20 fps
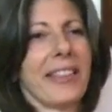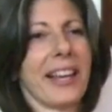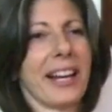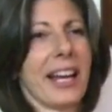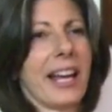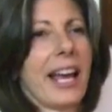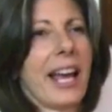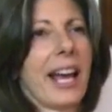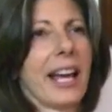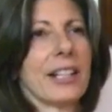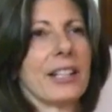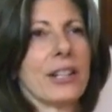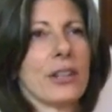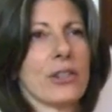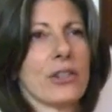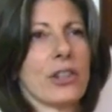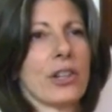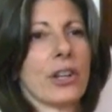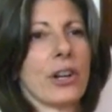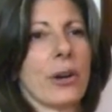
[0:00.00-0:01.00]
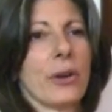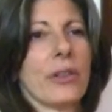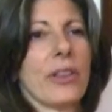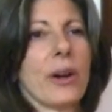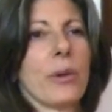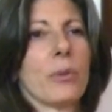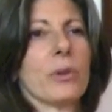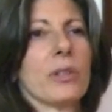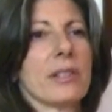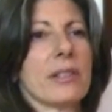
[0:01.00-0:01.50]
that I had years ago
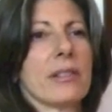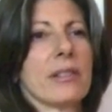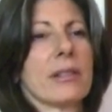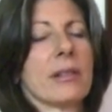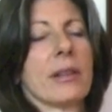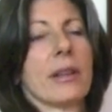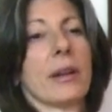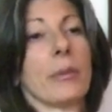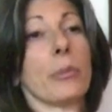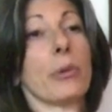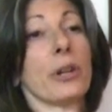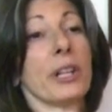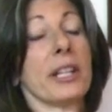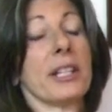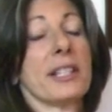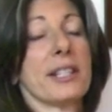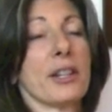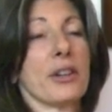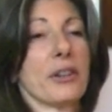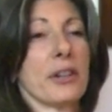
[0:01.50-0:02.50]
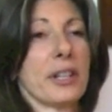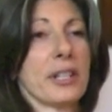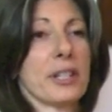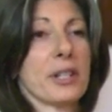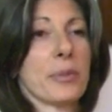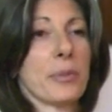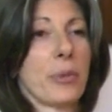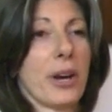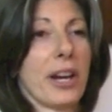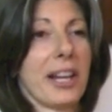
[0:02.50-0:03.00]
that was a pretty serious
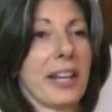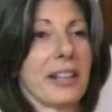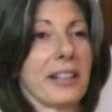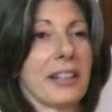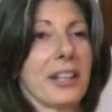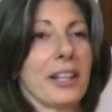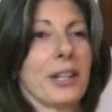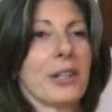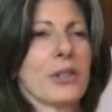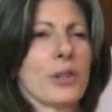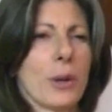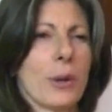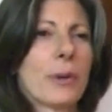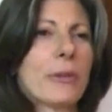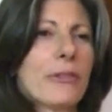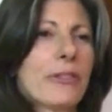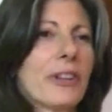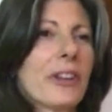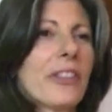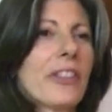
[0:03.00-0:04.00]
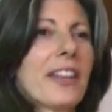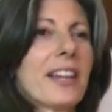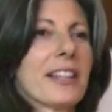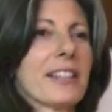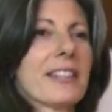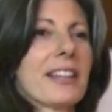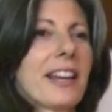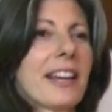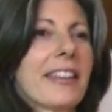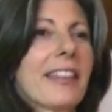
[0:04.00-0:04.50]
sprain. So I would feel
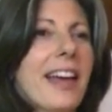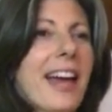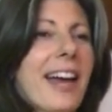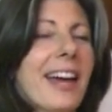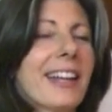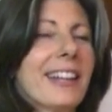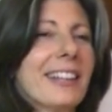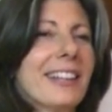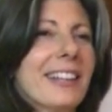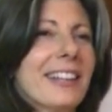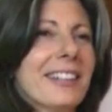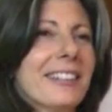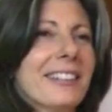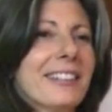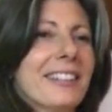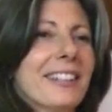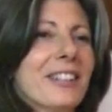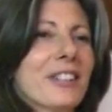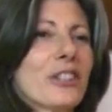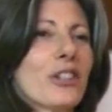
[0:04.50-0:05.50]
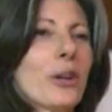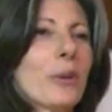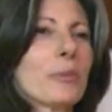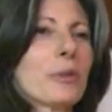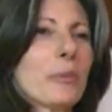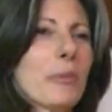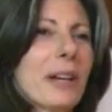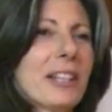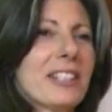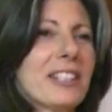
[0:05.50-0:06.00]
things like that in
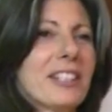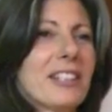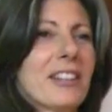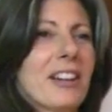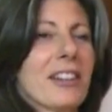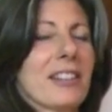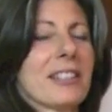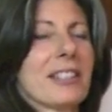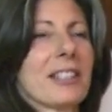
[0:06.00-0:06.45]
terms of my detox